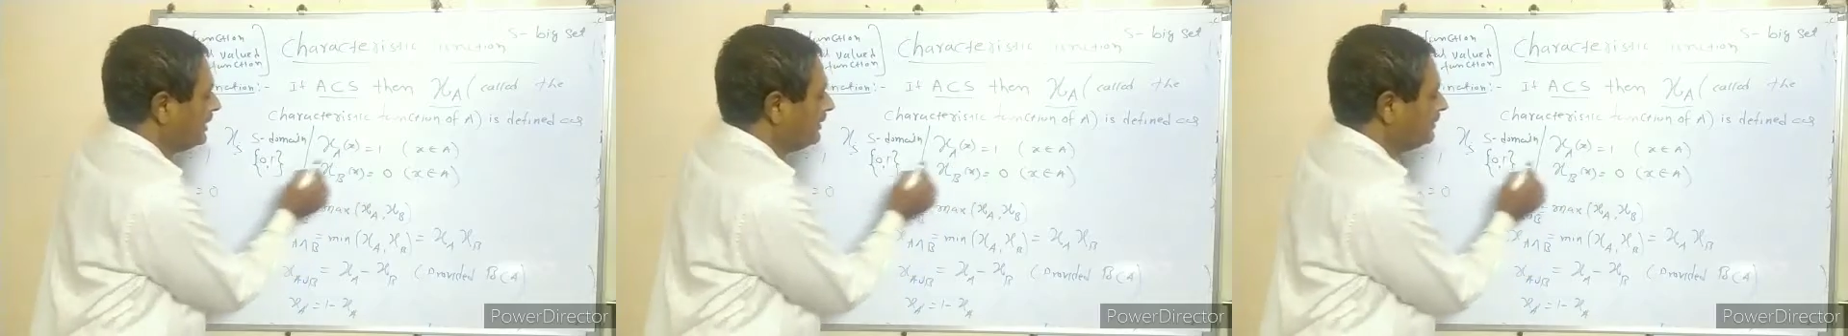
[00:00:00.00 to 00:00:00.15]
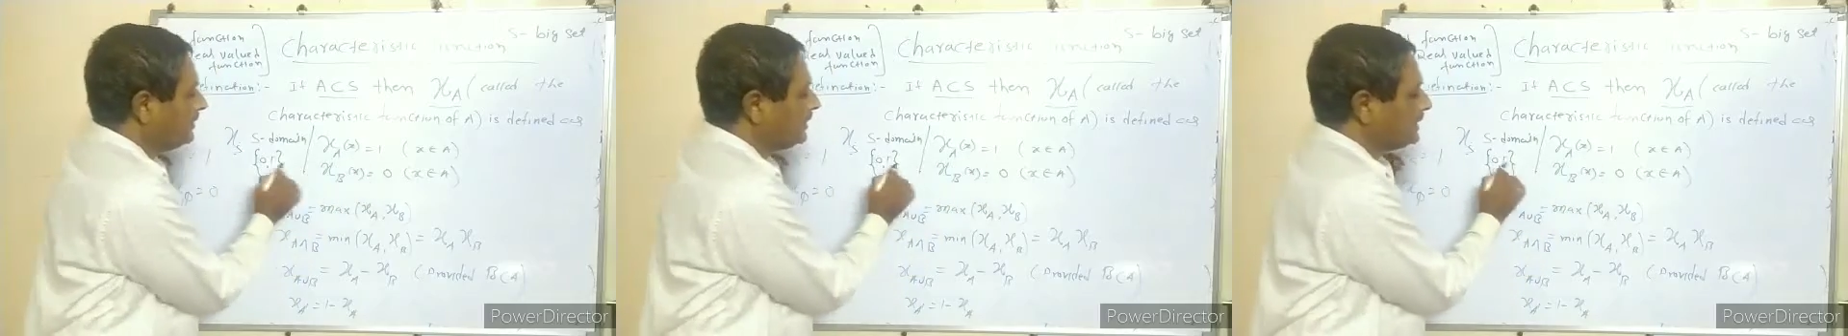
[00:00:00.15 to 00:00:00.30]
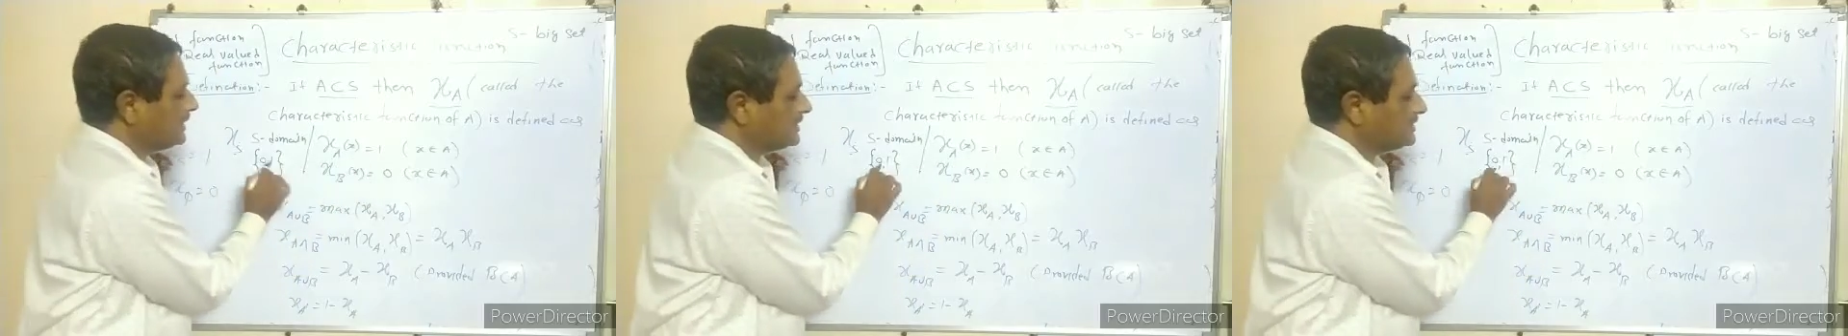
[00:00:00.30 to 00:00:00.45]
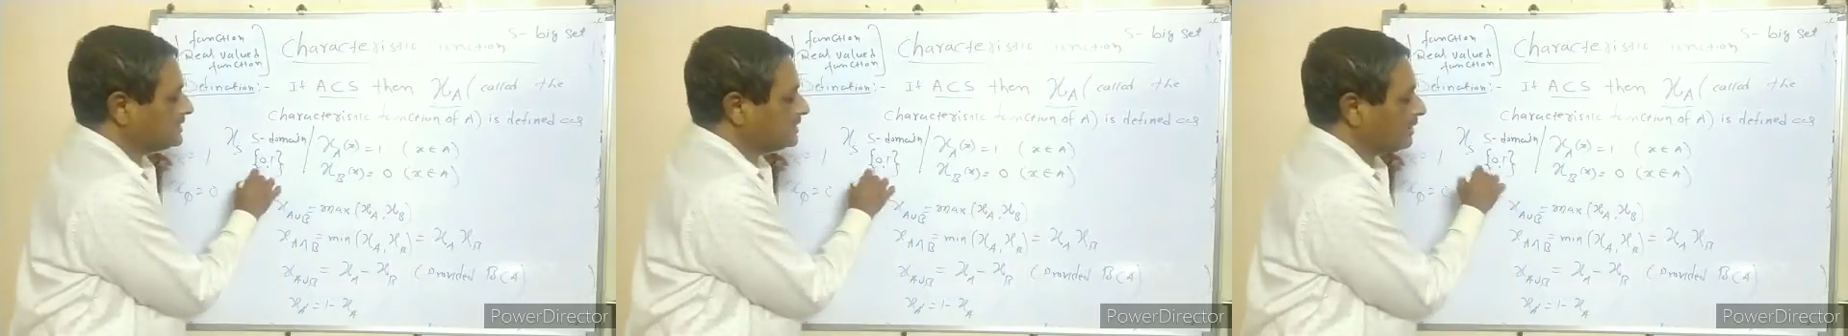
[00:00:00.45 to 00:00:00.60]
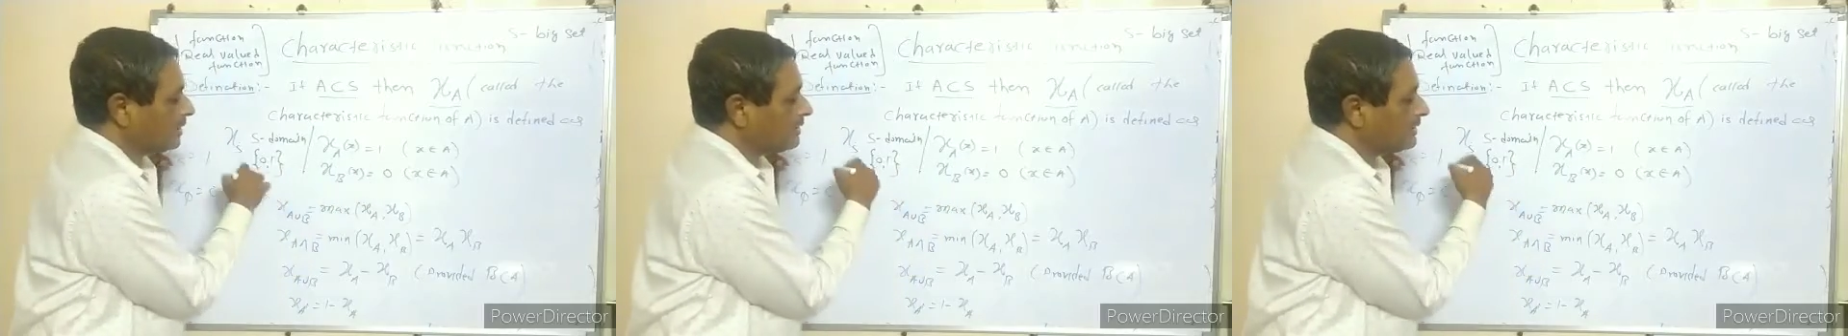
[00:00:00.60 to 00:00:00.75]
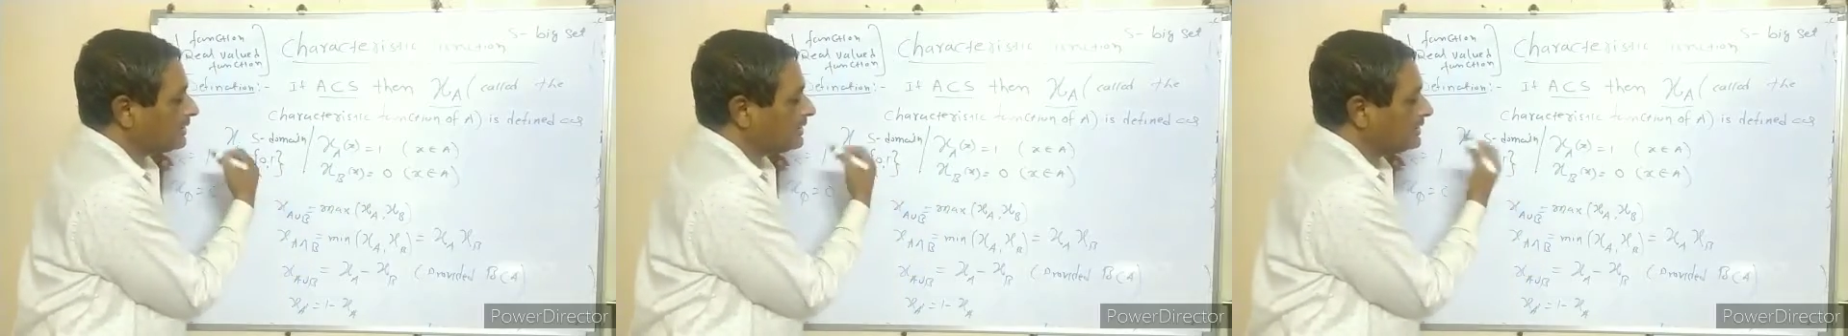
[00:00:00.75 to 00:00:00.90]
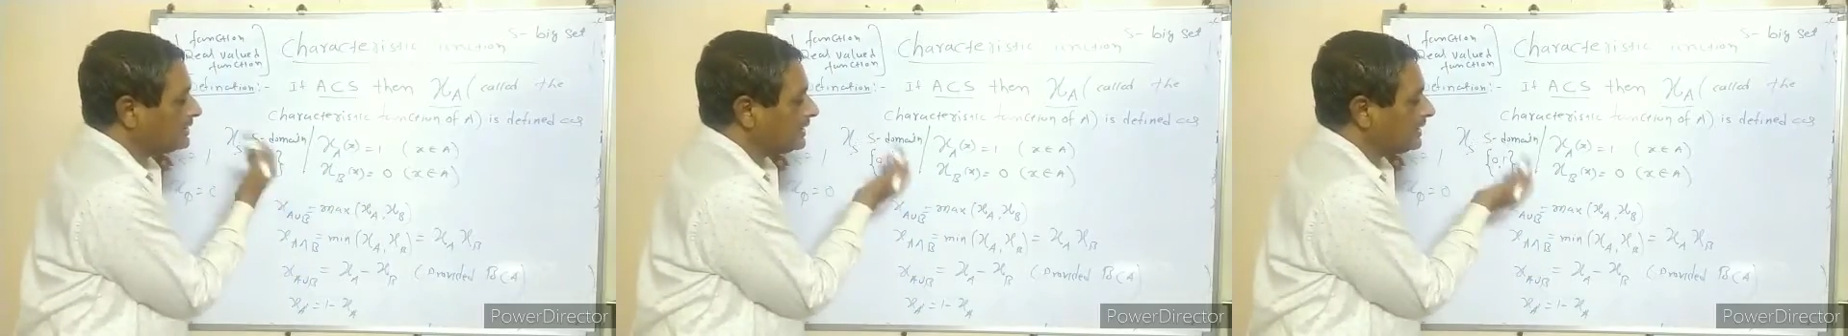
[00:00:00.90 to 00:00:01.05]
If it is
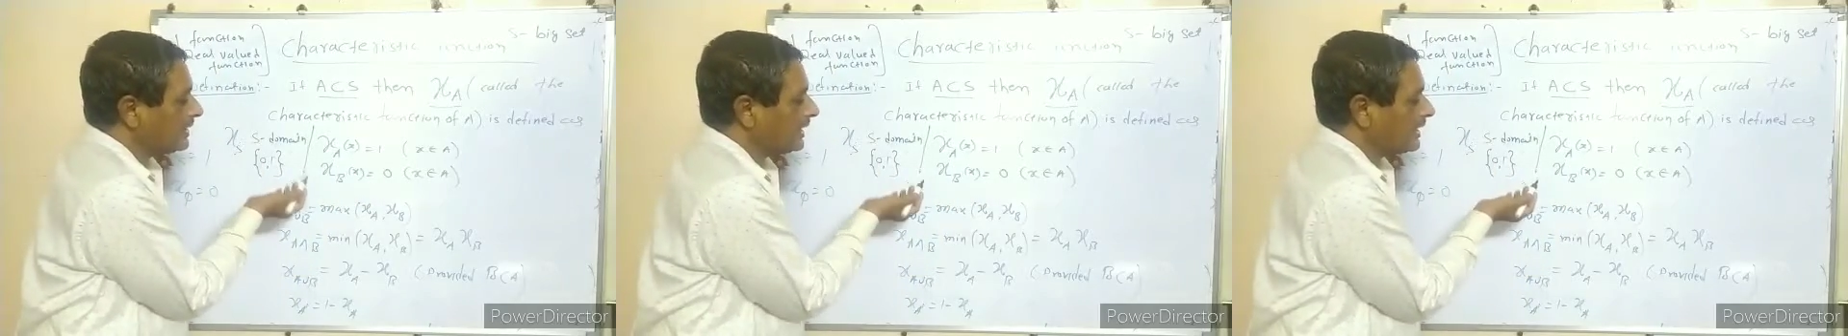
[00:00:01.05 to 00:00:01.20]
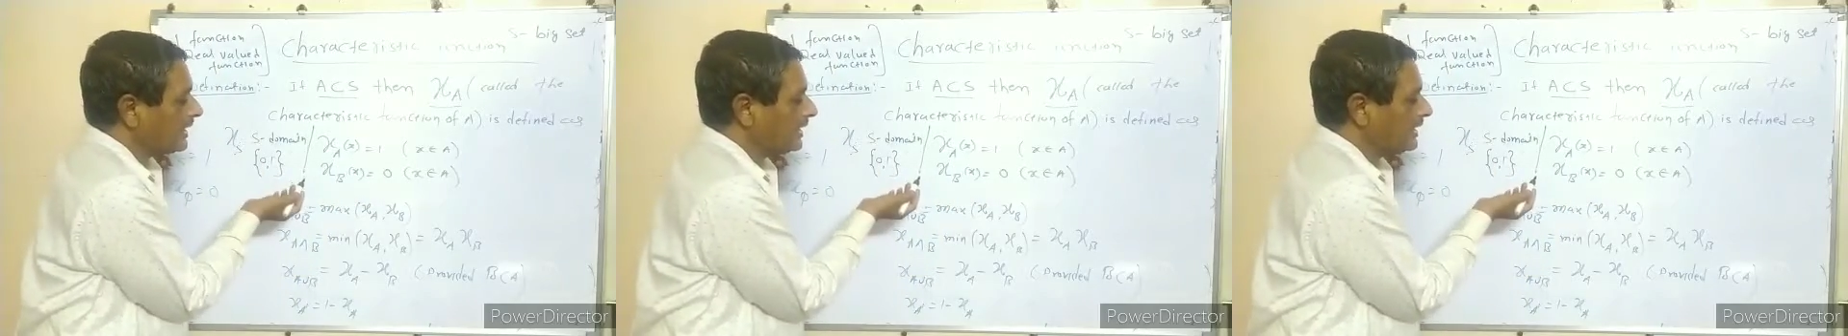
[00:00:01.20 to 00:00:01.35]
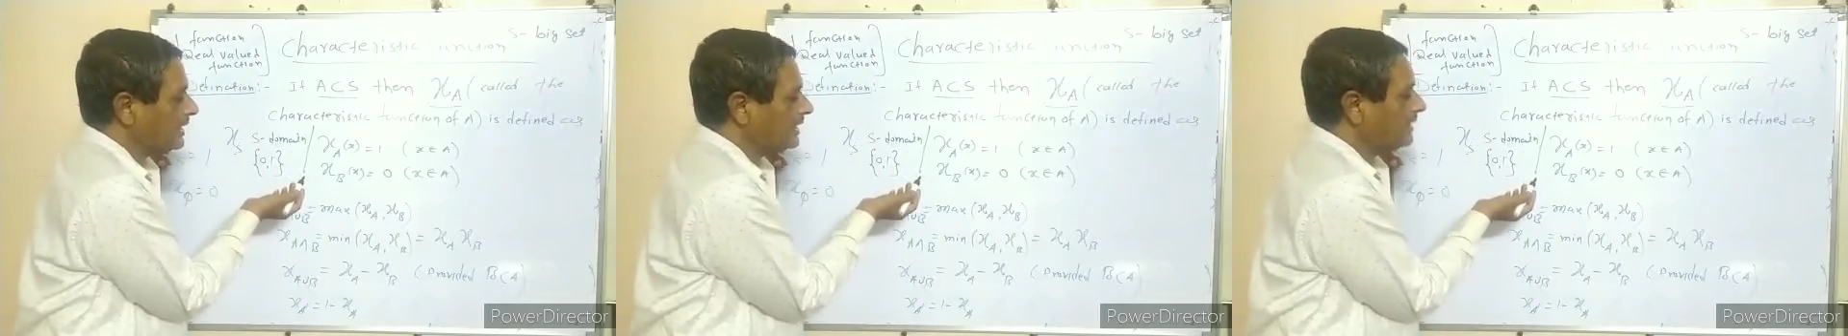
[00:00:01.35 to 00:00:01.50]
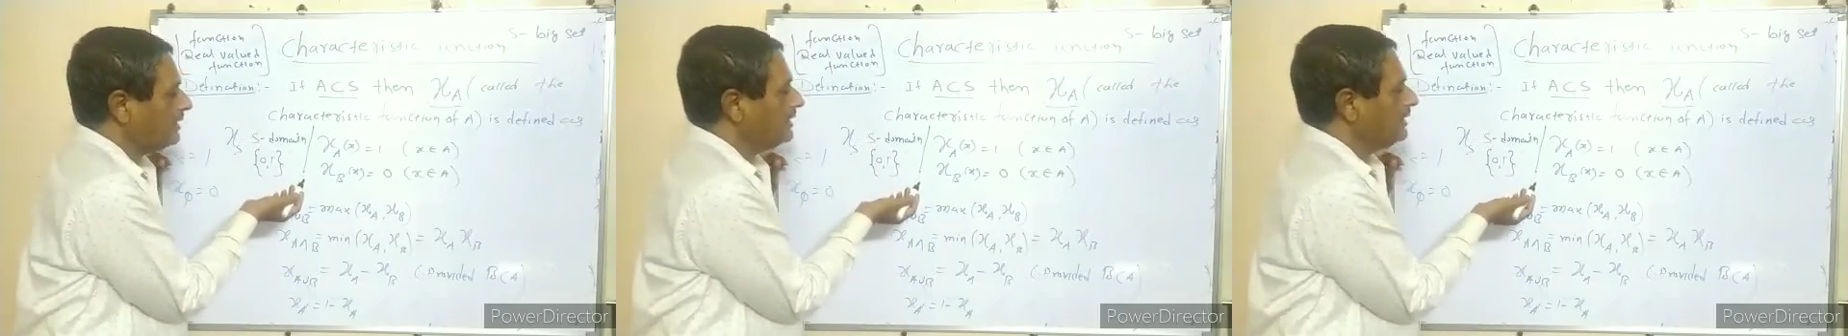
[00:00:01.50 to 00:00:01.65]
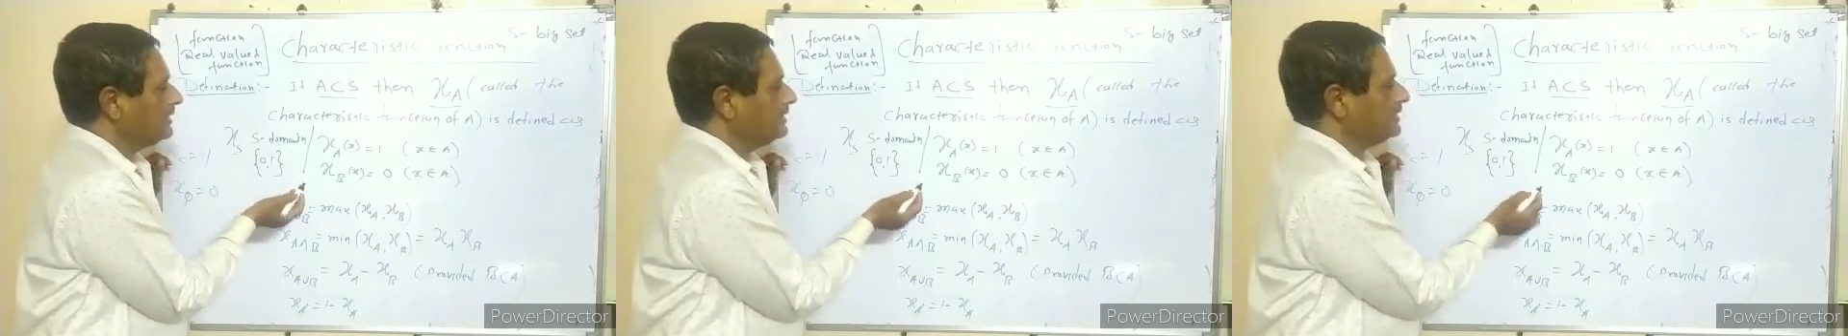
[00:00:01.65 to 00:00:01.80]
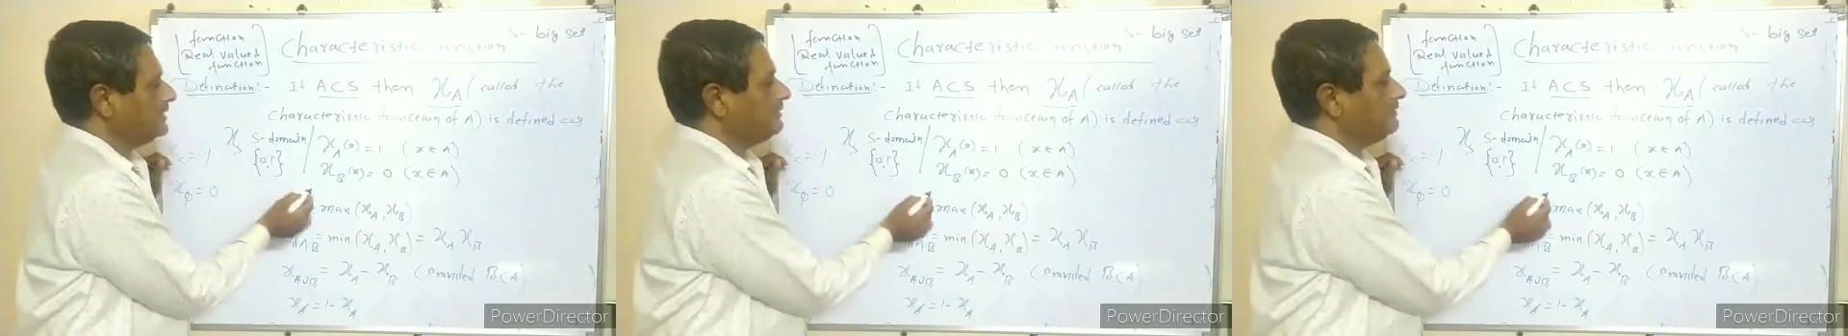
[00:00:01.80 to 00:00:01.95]
not in the A,